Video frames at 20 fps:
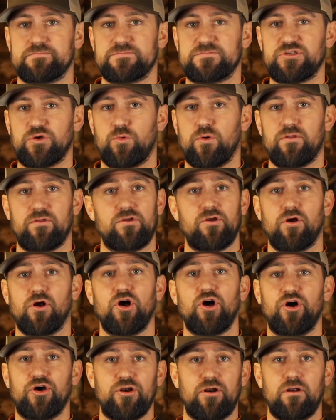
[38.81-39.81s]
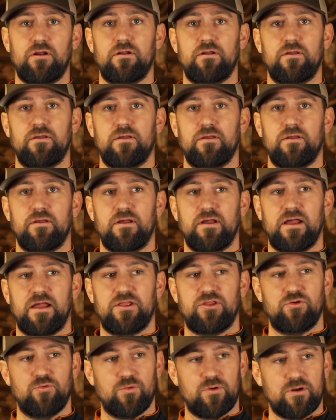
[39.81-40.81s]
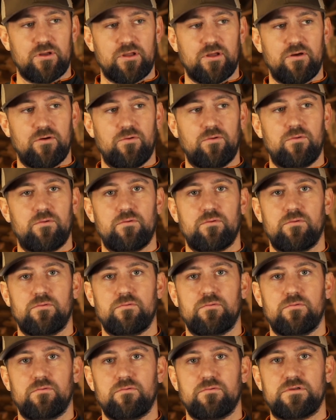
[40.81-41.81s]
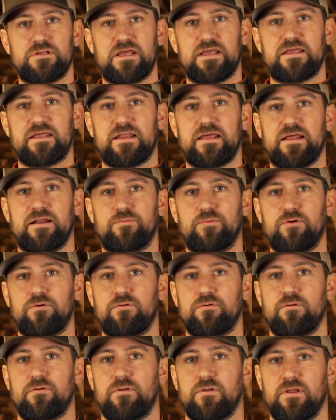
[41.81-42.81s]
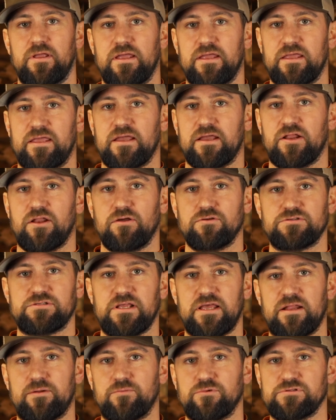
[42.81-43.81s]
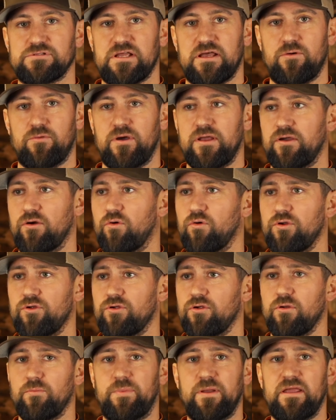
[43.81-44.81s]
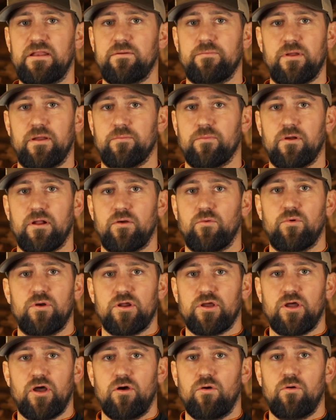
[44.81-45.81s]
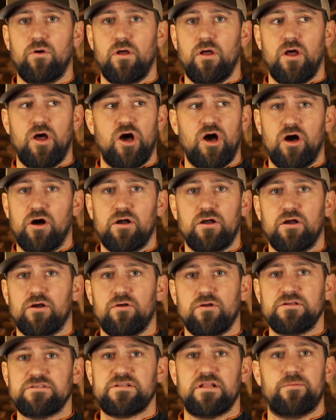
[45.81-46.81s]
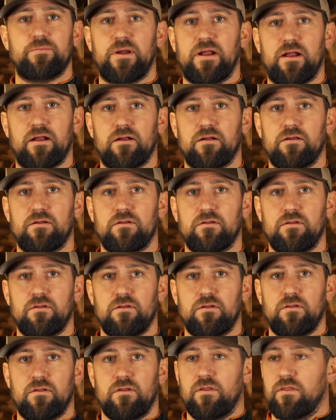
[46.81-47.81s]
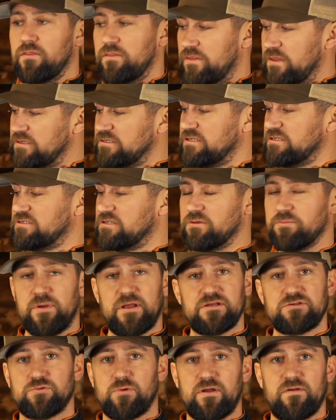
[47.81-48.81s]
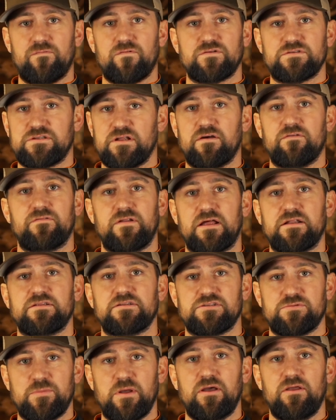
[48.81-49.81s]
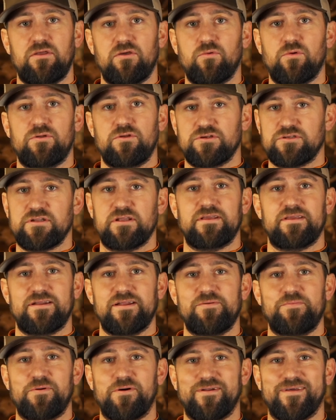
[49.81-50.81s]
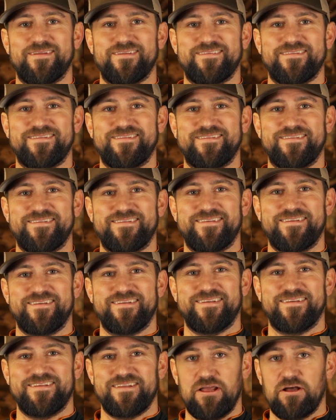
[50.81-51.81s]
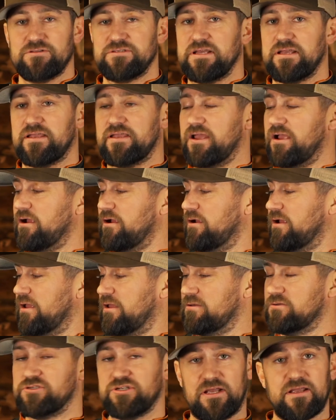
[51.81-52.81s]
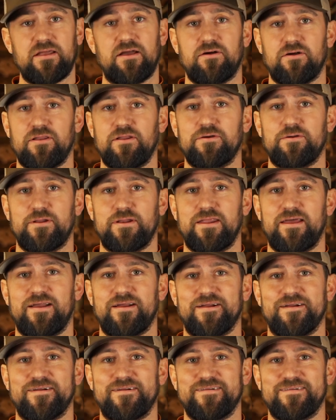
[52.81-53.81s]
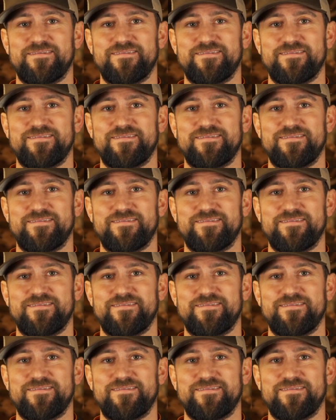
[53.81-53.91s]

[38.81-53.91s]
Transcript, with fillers: So whether you're a hunter and you want to go take an animal and get close to animals that way, or you're a PETA member and want to go hug a grizzly bear, this is the best way for stuff not to smell you when you're sneaking up on it. Y'all take care and check out Cloak and Dagger.